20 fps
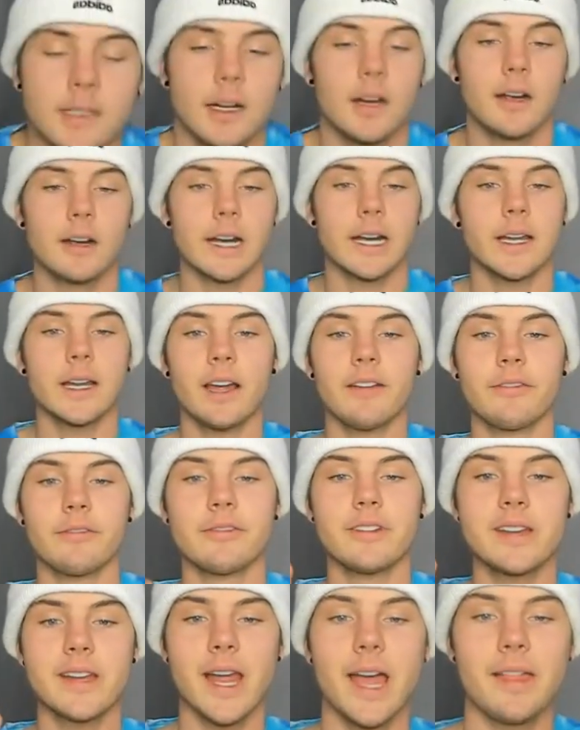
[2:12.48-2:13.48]
All right, I've
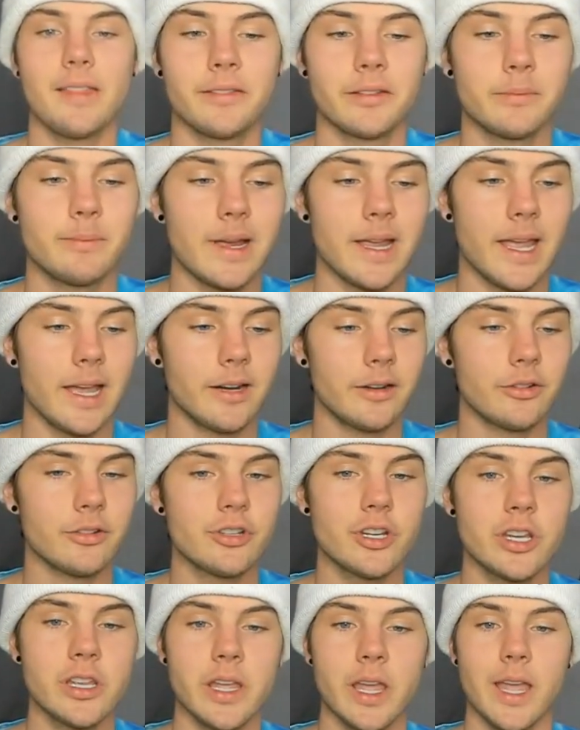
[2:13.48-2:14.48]
regathered my
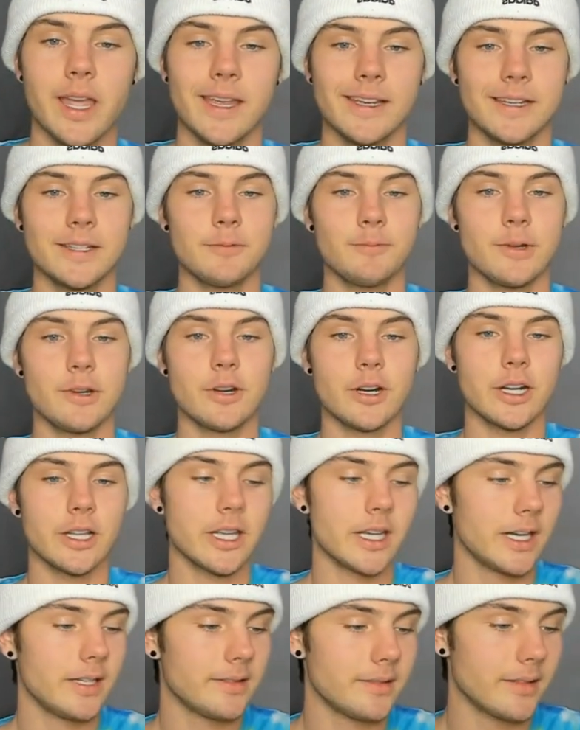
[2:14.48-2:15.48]
energy and we are going to
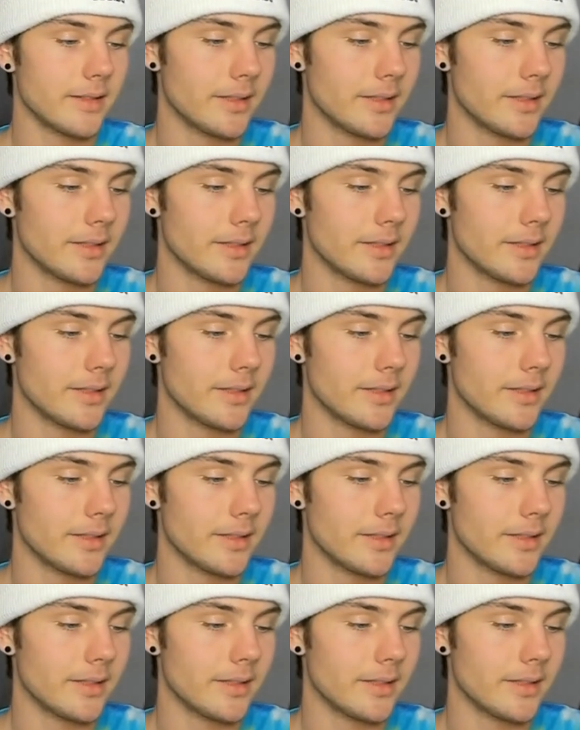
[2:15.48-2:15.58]
get into